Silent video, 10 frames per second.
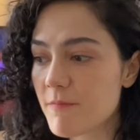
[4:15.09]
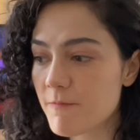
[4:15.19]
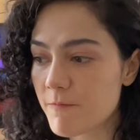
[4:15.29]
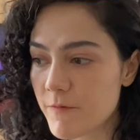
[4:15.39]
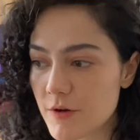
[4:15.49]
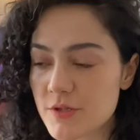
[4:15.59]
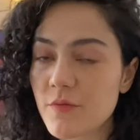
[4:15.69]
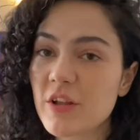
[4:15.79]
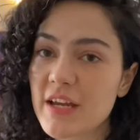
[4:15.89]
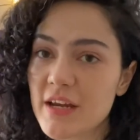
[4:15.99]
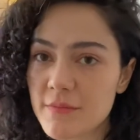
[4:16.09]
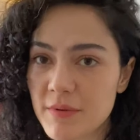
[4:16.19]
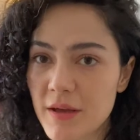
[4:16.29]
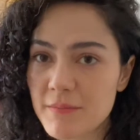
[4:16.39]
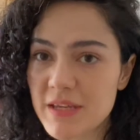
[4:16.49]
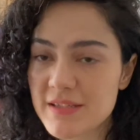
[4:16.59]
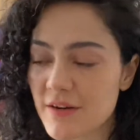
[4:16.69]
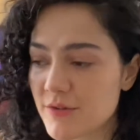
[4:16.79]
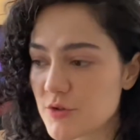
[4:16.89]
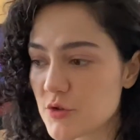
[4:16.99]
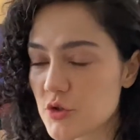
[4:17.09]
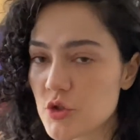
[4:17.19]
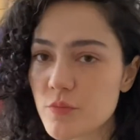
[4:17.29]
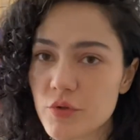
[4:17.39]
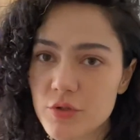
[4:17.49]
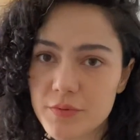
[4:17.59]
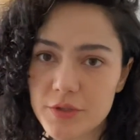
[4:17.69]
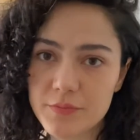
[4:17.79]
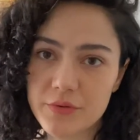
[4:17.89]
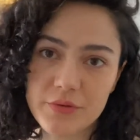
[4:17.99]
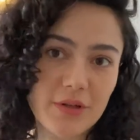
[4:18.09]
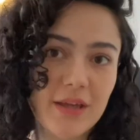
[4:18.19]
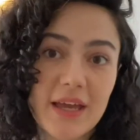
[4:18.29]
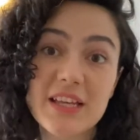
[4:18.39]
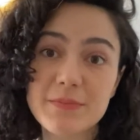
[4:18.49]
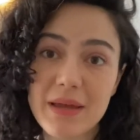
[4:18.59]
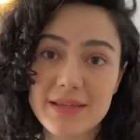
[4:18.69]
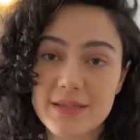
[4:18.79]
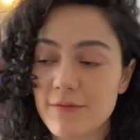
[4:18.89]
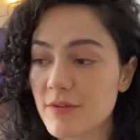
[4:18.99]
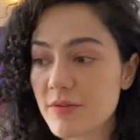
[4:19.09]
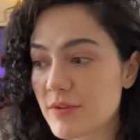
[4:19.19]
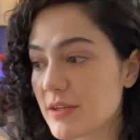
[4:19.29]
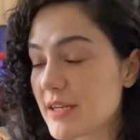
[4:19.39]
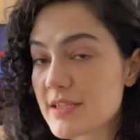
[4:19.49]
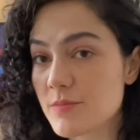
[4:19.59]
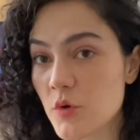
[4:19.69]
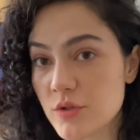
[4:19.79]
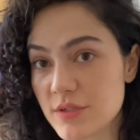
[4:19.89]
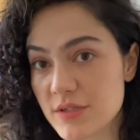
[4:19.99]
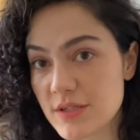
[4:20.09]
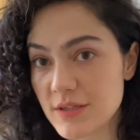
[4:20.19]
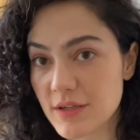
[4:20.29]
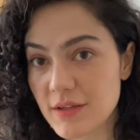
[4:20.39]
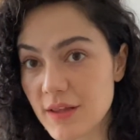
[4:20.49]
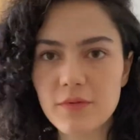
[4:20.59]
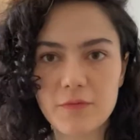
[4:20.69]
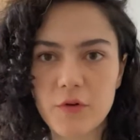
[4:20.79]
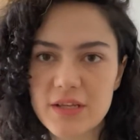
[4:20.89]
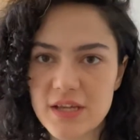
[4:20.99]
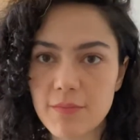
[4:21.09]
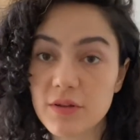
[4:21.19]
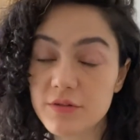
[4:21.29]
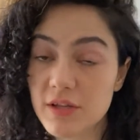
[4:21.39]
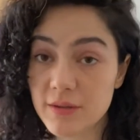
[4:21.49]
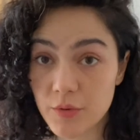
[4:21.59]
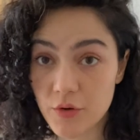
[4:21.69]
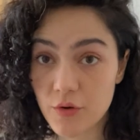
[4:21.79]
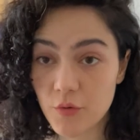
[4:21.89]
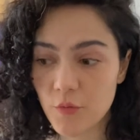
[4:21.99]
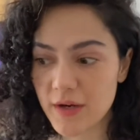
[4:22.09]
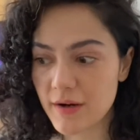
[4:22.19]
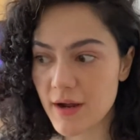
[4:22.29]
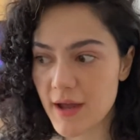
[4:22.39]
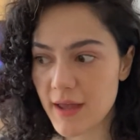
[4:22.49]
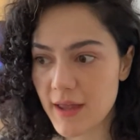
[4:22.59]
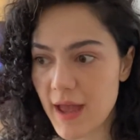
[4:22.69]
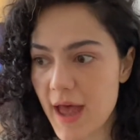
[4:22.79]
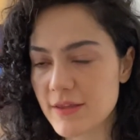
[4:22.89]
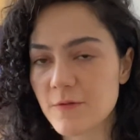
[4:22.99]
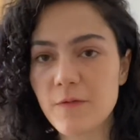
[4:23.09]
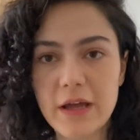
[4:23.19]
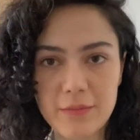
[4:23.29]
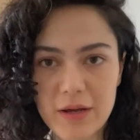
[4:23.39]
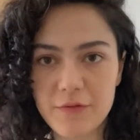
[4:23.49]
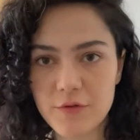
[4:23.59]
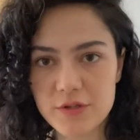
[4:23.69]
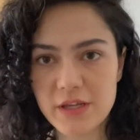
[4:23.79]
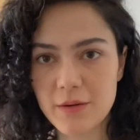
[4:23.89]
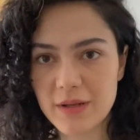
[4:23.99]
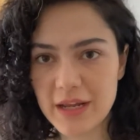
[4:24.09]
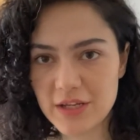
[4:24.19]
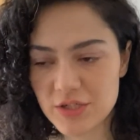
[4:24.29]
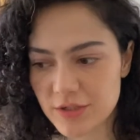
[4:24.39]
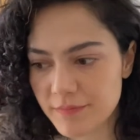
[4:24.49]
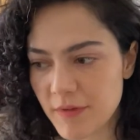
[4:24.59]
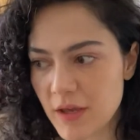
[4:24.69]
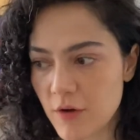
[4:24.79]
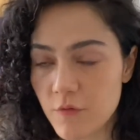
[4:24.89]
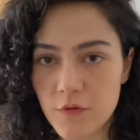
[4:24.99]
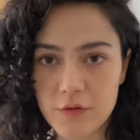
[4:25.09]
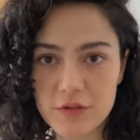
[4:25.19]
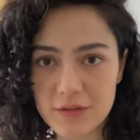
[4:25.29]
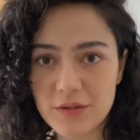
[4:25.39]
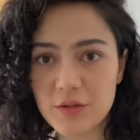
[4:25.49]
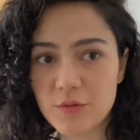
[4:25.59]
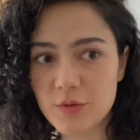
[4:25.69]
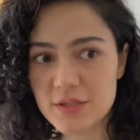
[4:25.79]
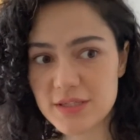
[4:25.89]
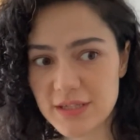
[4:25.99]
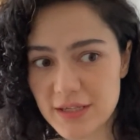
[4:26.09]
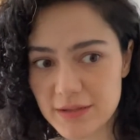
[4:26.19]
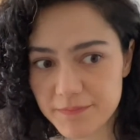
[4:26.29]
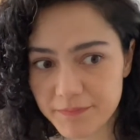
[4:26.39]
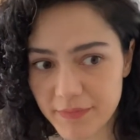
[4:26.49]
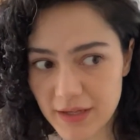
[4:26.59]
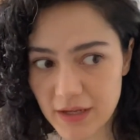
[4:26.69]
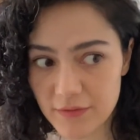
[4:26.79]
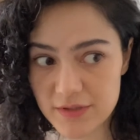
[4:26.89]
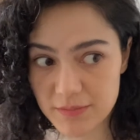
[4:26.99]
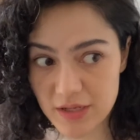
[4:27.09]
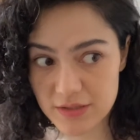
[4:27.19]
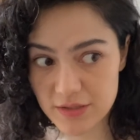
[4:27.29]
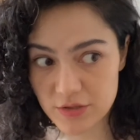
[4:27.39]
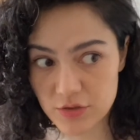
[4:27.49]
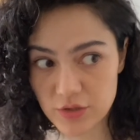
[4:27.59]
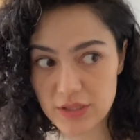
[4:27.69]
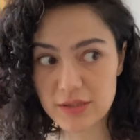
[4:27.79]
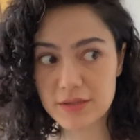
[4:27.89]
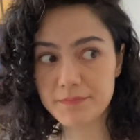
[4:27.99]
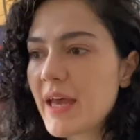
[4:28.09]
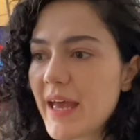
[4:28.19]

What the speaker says: First of all, Airbnbs are super duper expensive, even in a smaller city. Like for example, Tilburg, where I had to find my first accommodation for the university. I was a master's student.